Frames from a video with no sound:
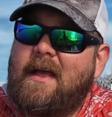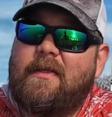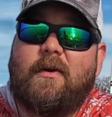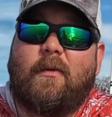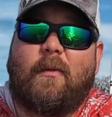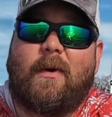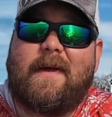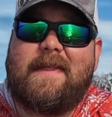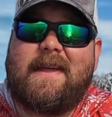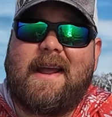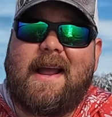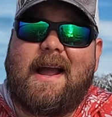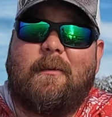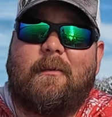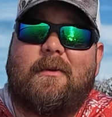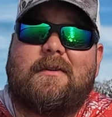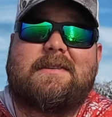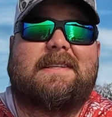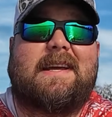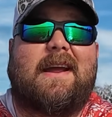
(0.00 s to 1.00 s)
The one thing I
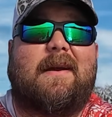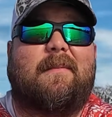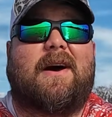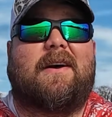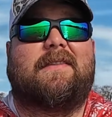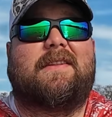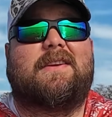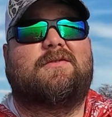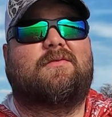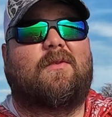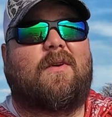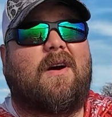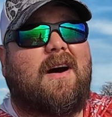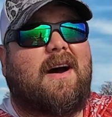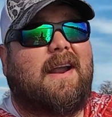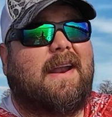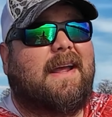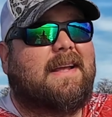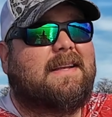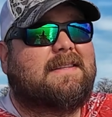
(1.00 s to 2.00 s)
will say about this
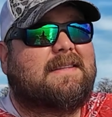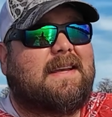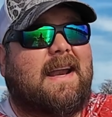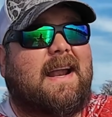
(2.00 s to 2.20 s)
rod is,